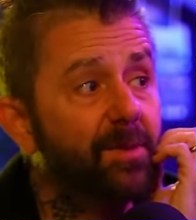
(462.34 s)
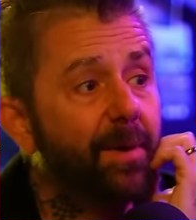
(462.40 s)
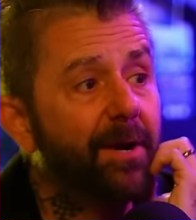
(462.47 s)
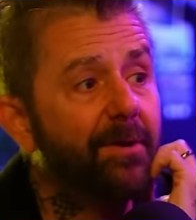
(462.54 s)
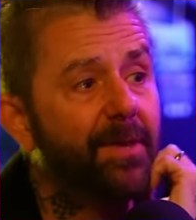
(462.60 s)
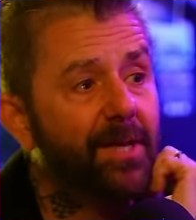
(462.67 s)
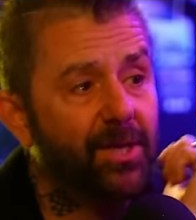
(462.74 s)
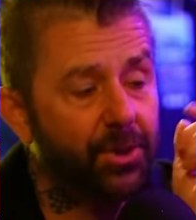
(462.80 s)

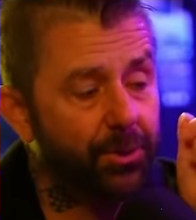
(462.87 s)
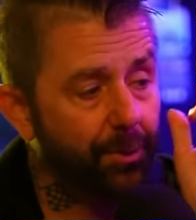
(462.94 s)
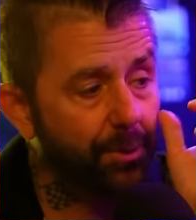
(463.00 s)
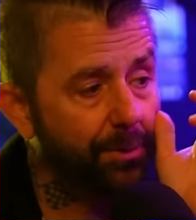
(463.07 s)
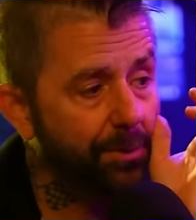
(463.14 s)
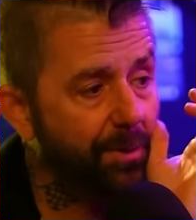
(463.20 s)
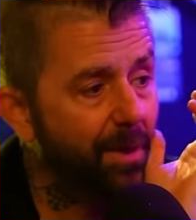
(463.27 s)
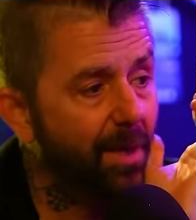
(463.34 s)
better than the
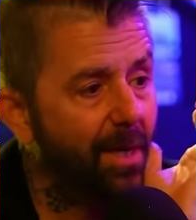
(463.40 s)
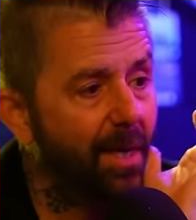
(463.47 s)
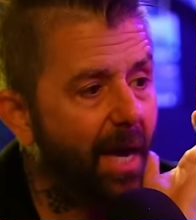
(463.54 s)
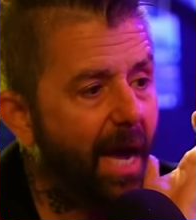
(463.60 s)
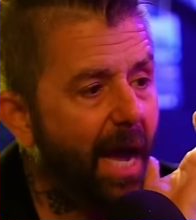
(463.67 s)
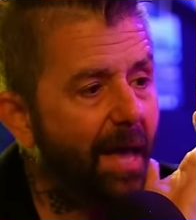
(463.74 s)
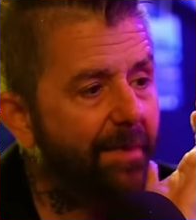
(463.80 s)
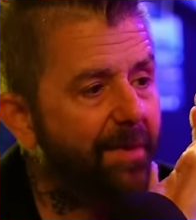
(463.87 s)
truth.
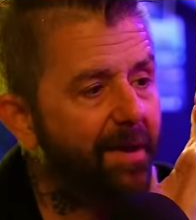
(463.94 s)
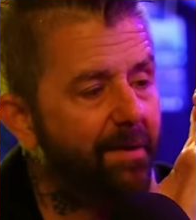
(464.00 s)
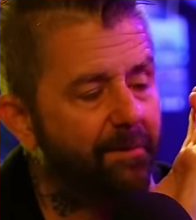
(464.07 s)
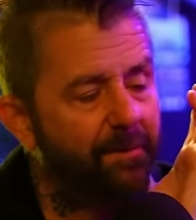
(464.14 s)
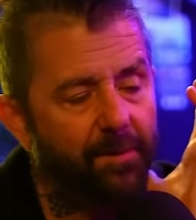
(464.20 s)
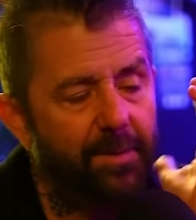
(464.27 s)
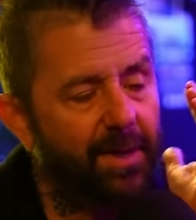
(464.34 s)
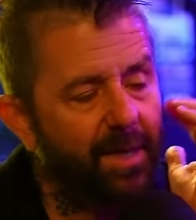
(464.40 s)
I think
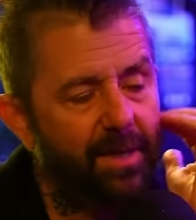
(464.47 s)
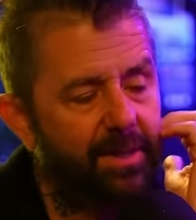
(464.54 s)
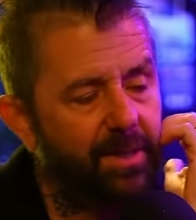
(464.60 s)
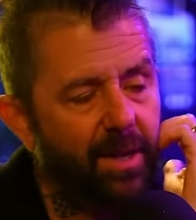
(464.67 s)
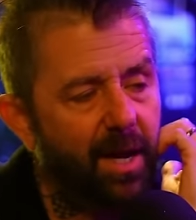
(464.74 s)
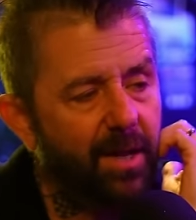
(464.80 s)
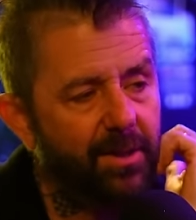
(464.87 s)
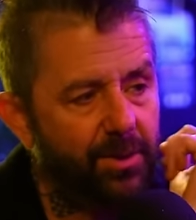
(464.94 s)
for me, it's
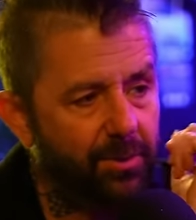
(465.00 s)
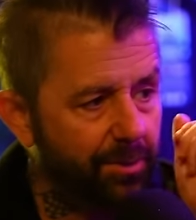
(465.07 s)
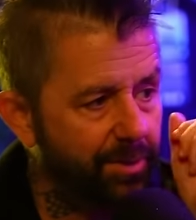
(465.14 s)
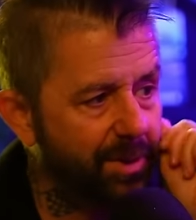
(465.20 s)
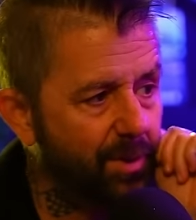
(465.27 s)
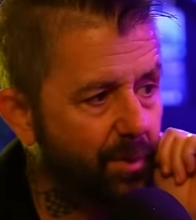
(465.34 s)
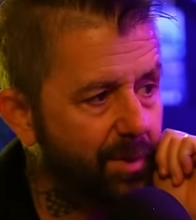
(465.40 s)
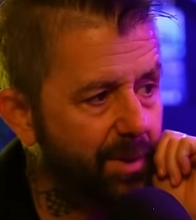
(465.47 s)
not. The truth
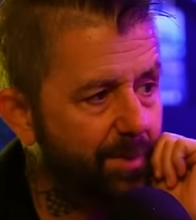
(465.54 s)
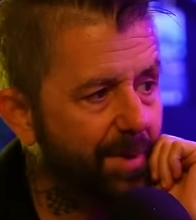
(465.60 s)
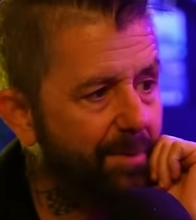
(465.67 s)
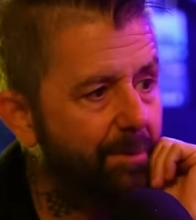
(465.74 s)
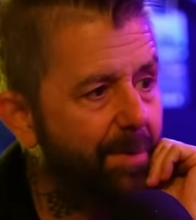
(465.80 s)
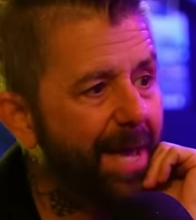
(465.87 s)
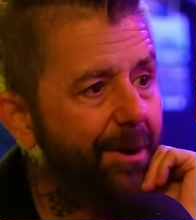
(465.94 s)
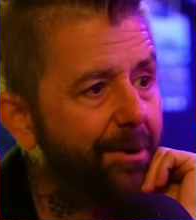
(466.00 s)
has always been
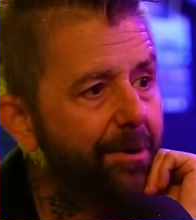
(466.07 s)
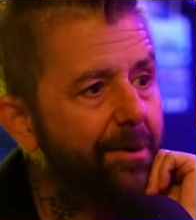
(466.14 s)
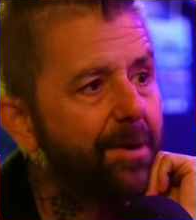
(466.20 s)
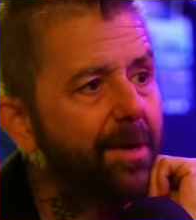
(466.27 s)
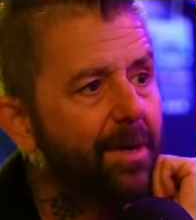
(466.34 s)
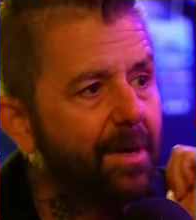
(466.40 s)
better.